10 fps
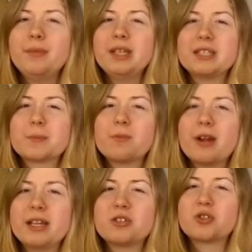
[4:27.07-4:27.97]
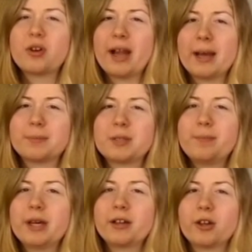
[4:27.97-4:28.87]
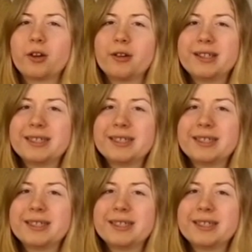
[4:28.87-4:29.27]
its prey trapped better.